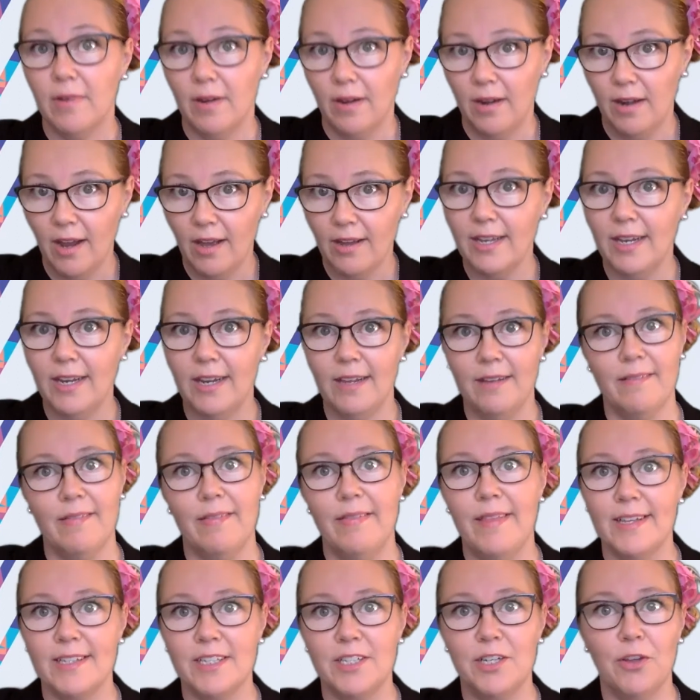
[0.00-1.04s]
Luckily,
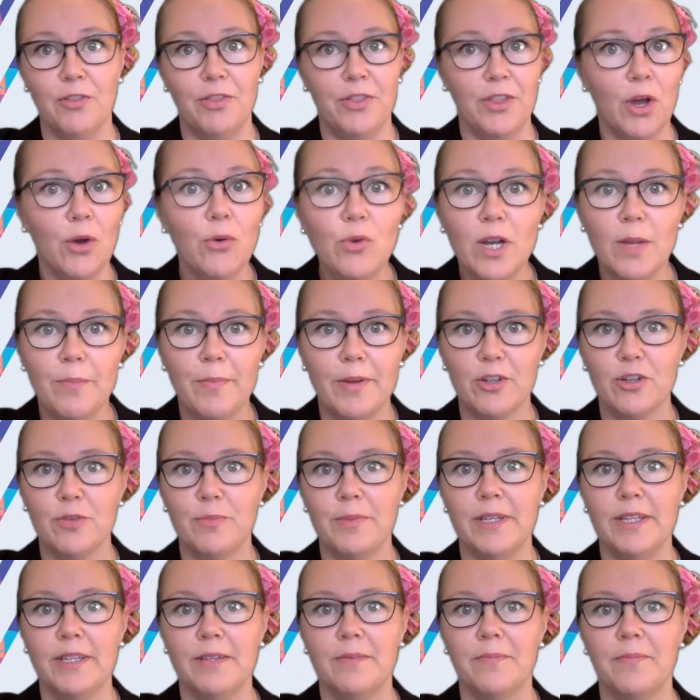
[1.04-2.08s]
that's not the only
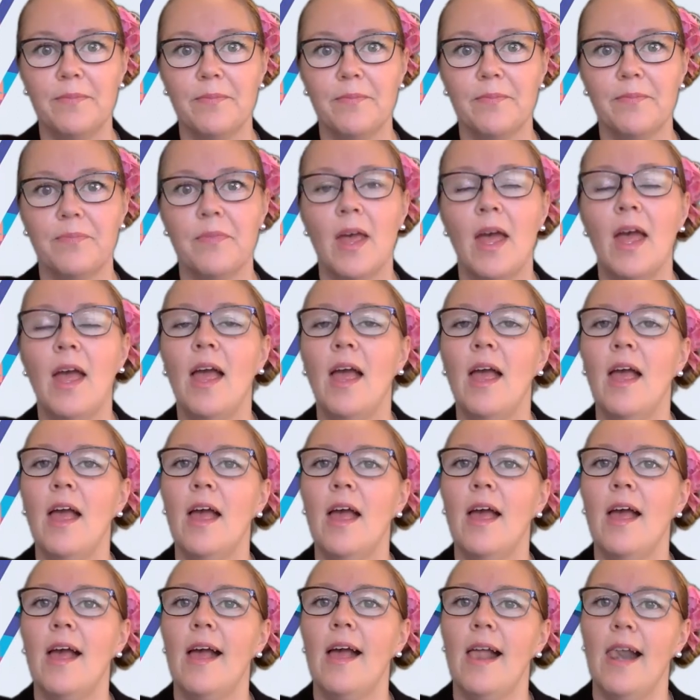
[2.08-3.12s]
measurement.
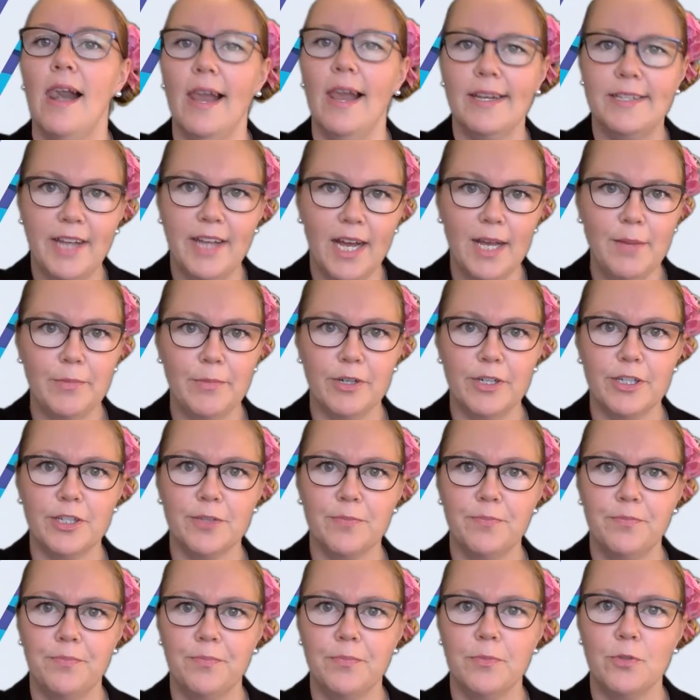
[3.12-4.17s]
Like
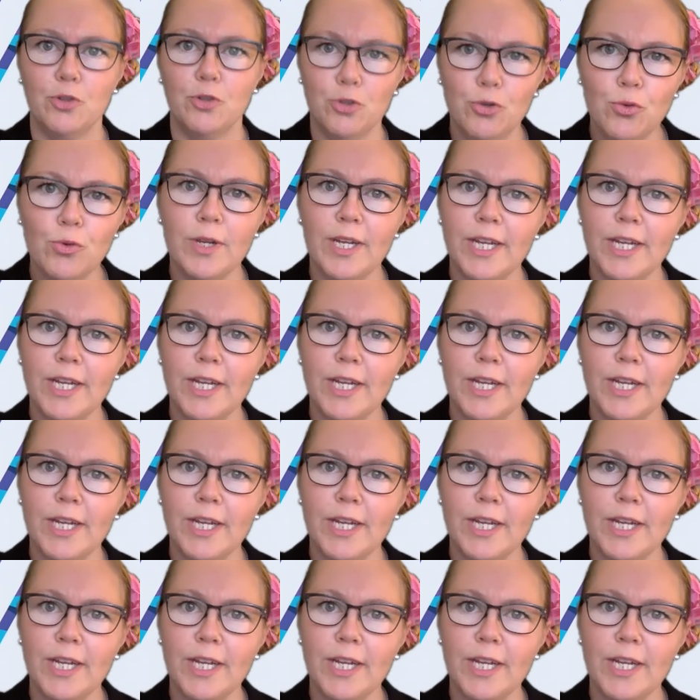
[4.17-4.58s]
diamonds, true